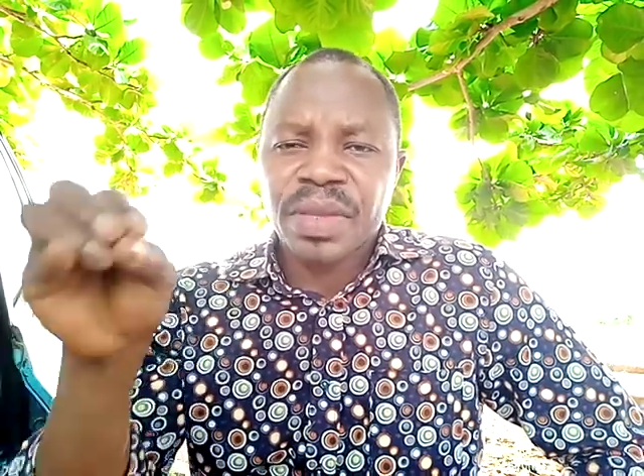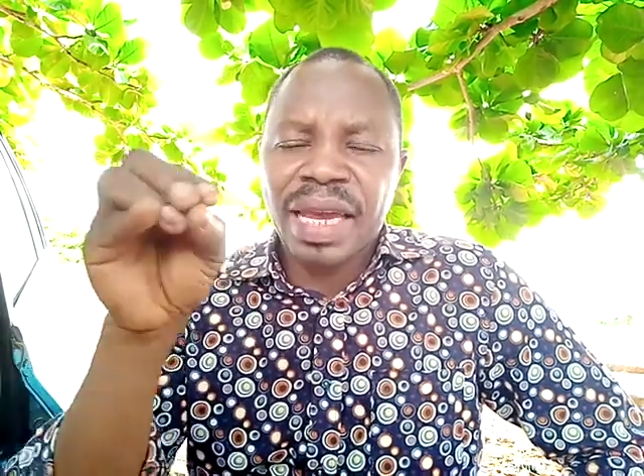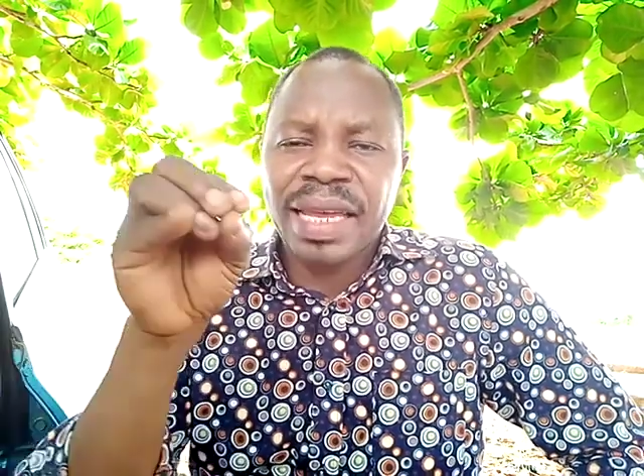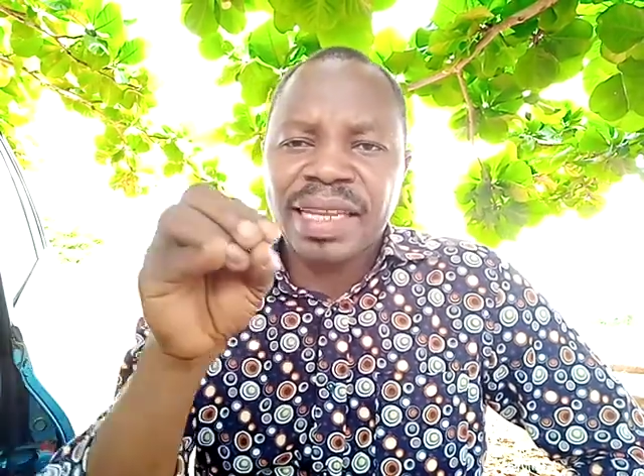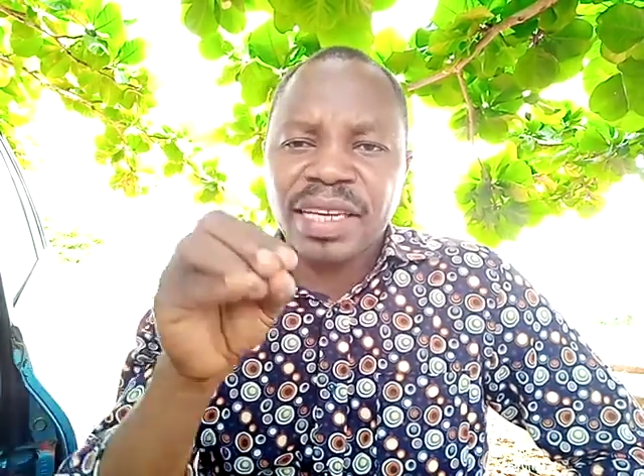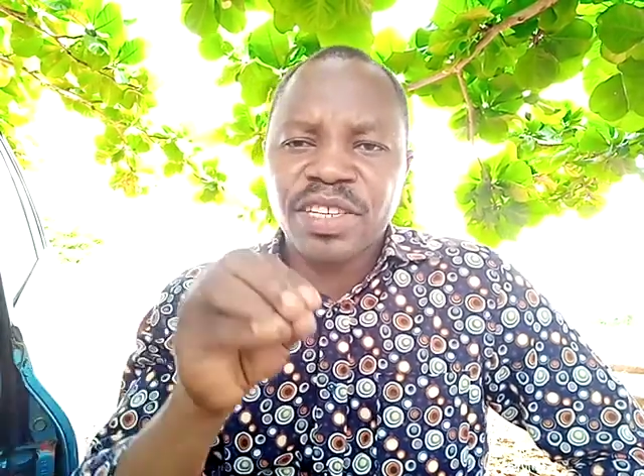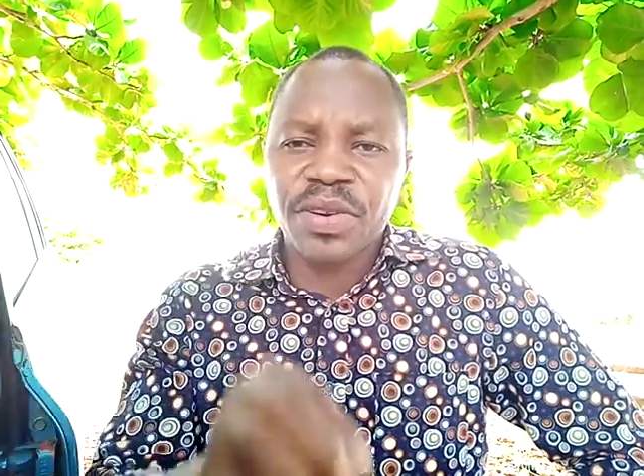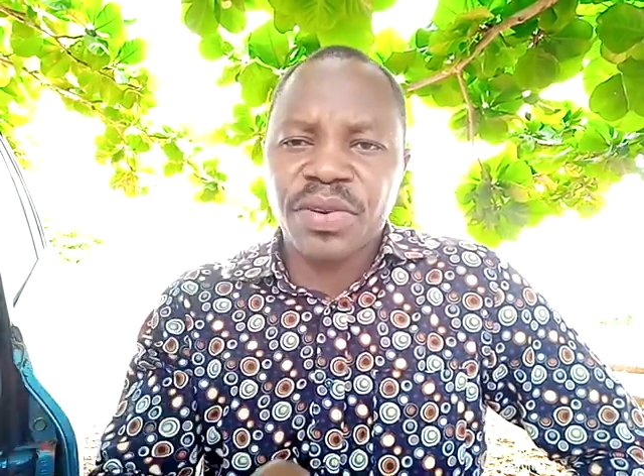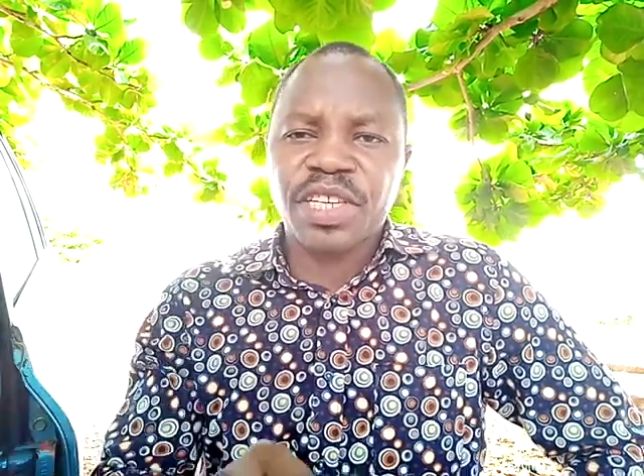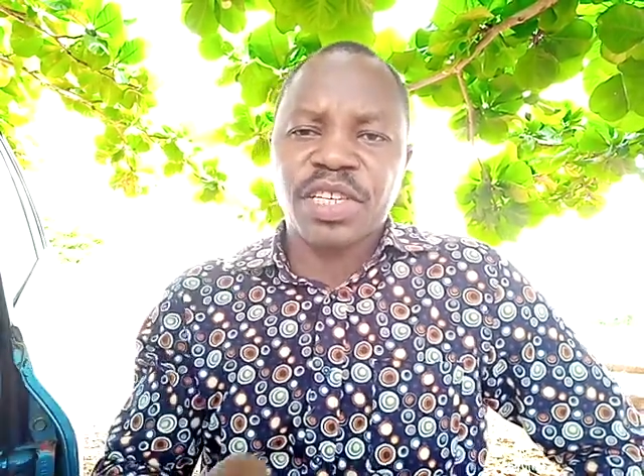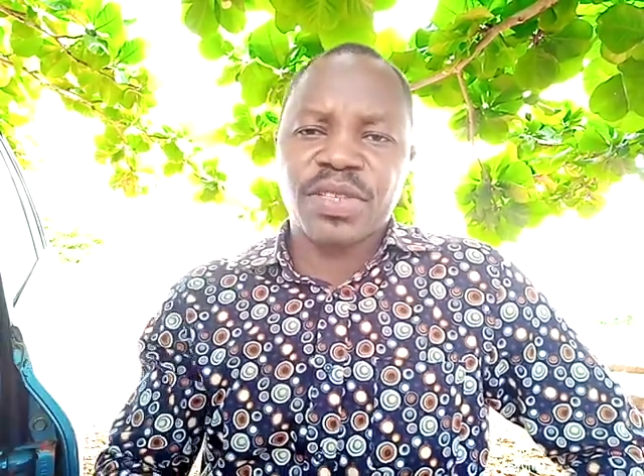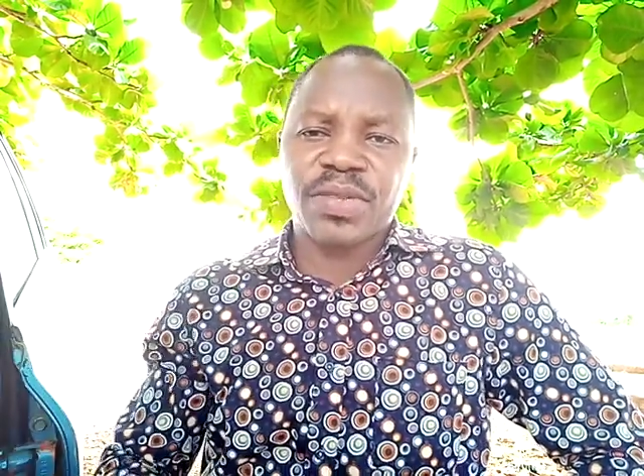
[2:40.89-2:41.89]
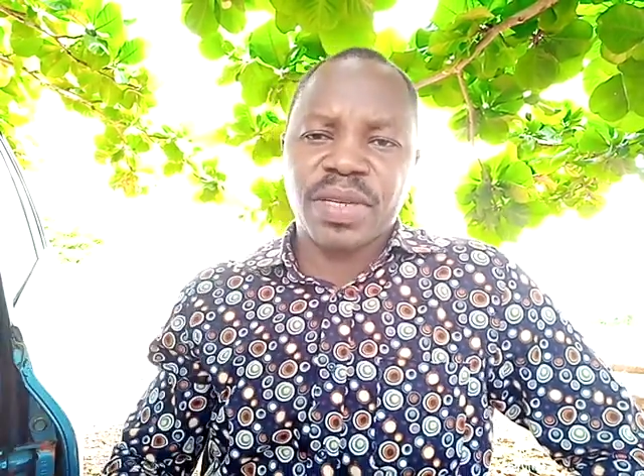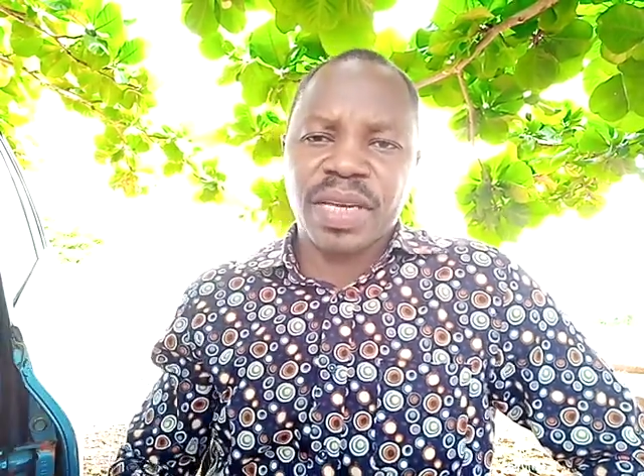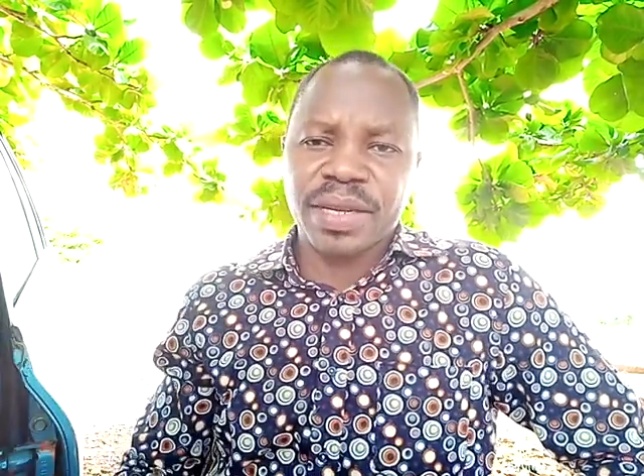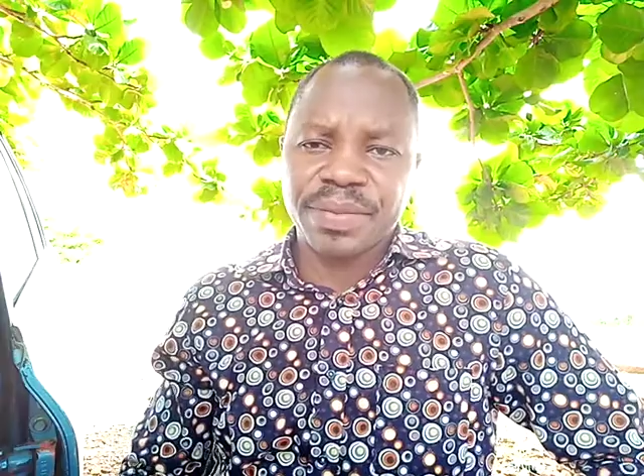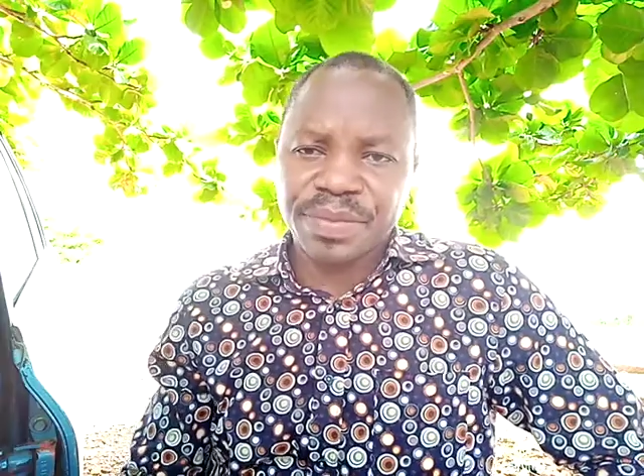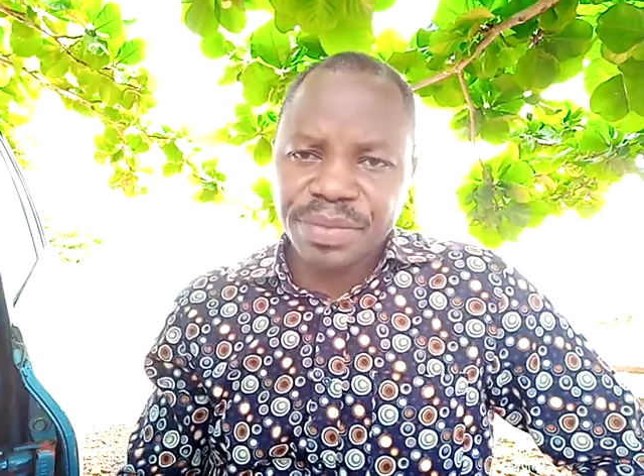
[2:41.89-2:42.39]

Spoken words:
and the generation to come.